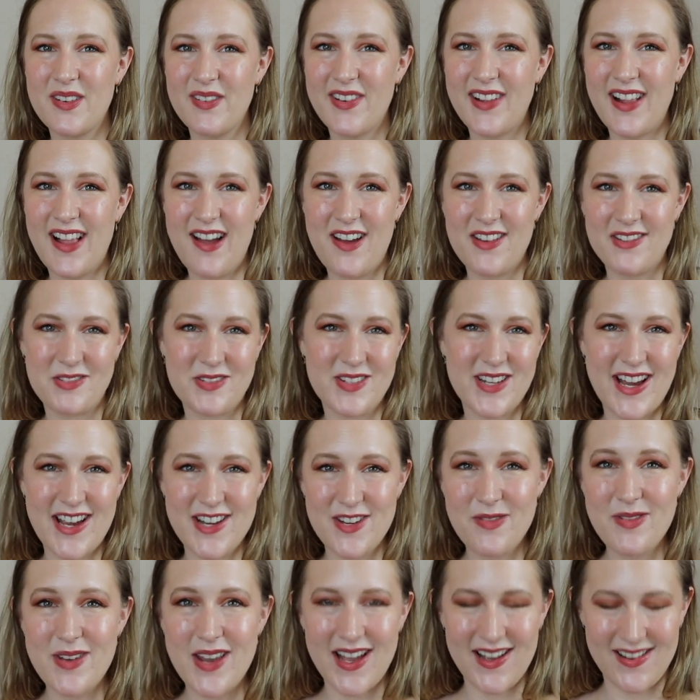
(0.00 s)
me of clowns, which I
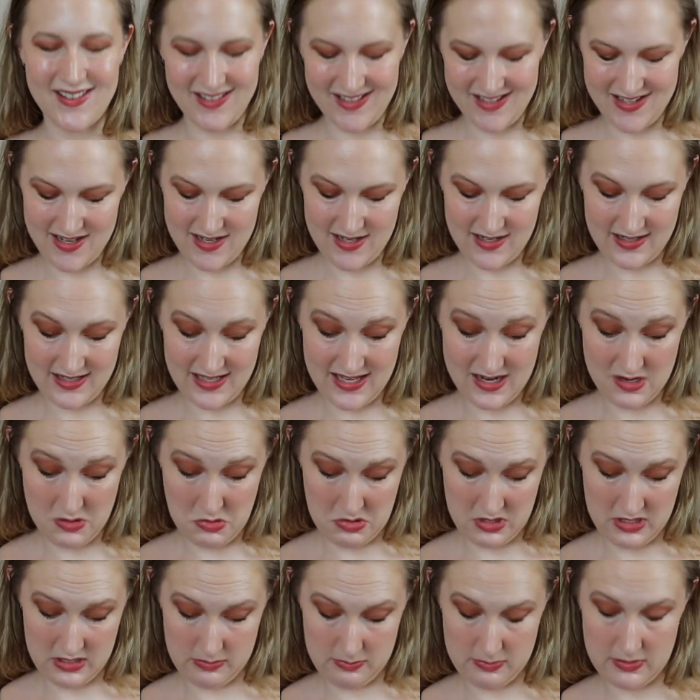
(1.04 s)
do not like
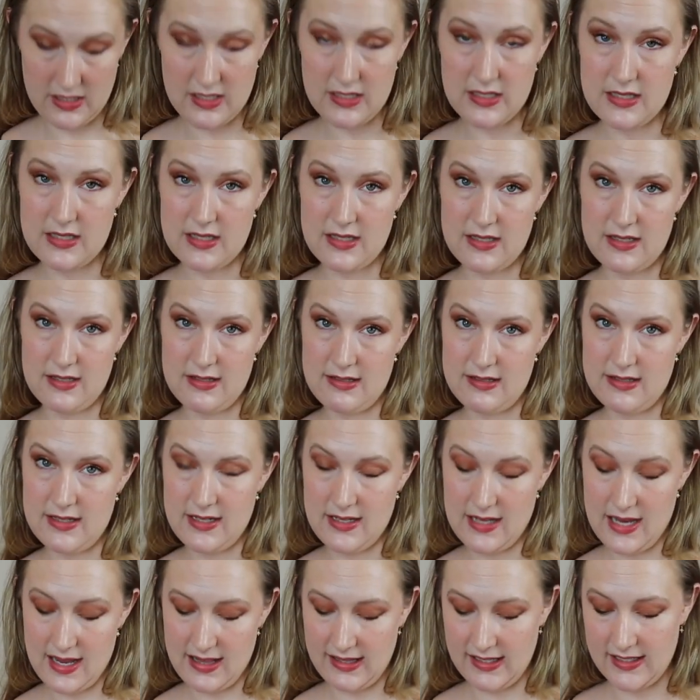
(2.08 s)
clowns, but
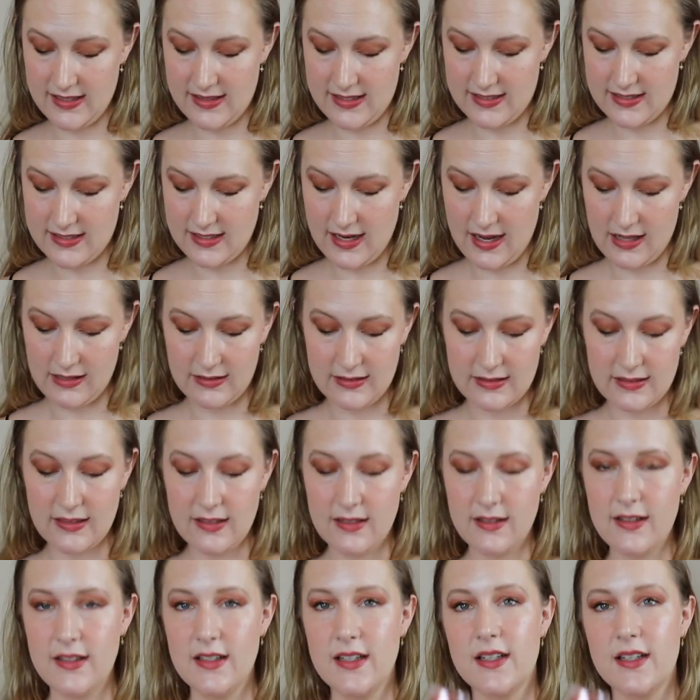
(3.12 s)
I like this color.